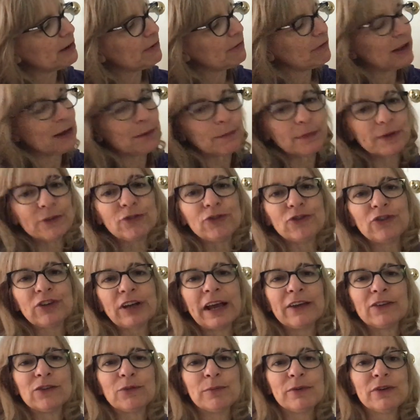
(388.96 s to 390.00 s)
famous
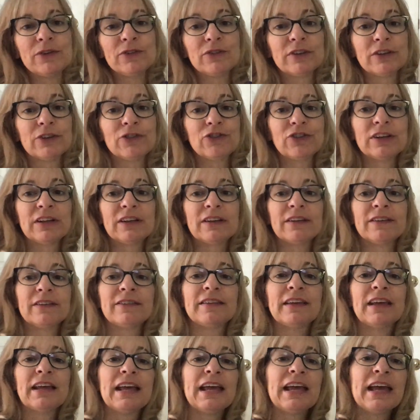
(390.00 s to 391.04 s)
jazz musicians
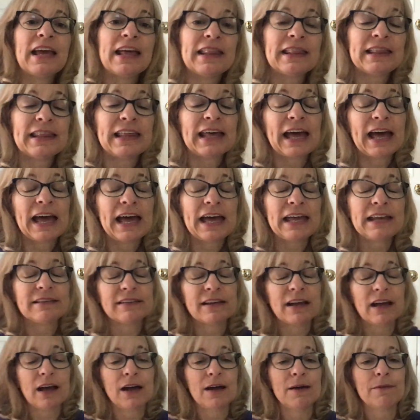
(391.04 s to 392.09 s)
that
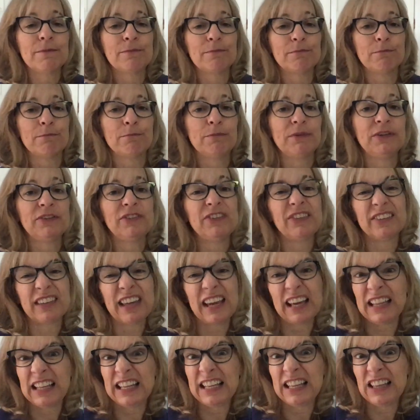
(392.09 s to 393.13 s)
Mrs.
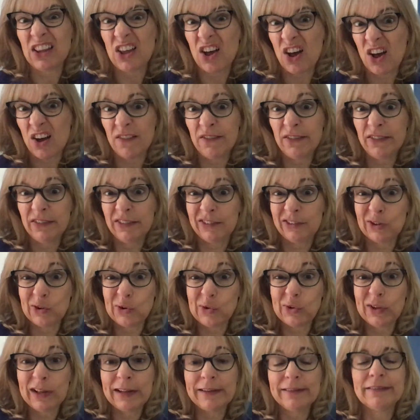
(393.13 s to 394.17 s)
Kelly loves. So
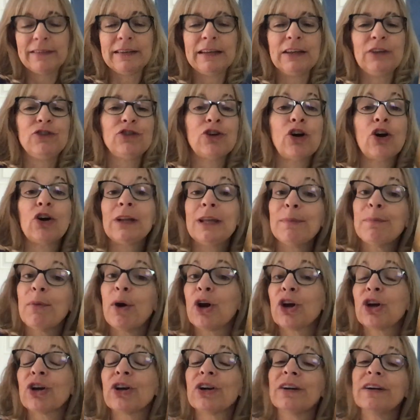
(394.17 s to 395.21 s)
let's see, Charlie
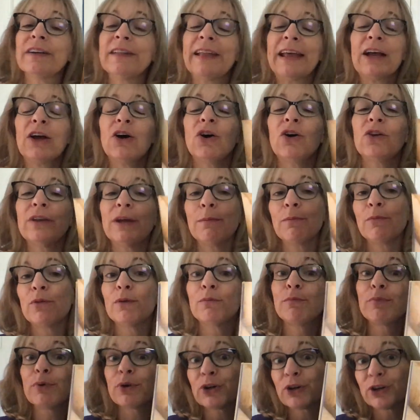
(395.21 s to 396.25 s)
Parker, they called him the
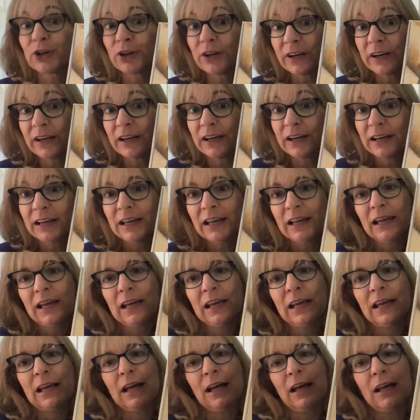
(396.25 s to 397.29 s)
Bird.
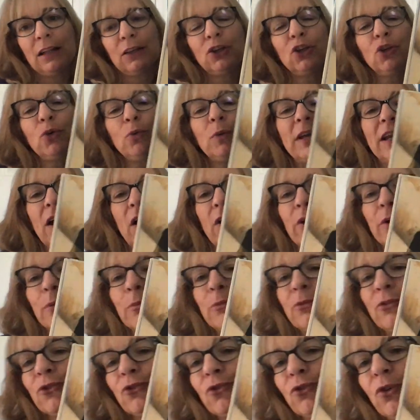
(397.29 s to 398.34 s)
Louis
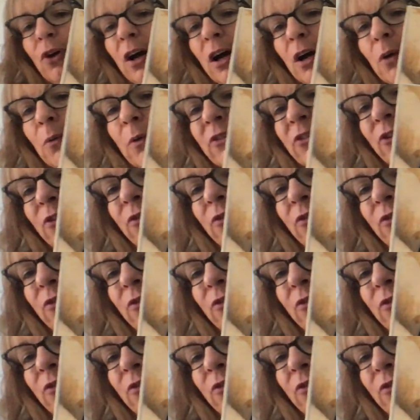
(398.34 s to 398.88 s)
Armstrong was a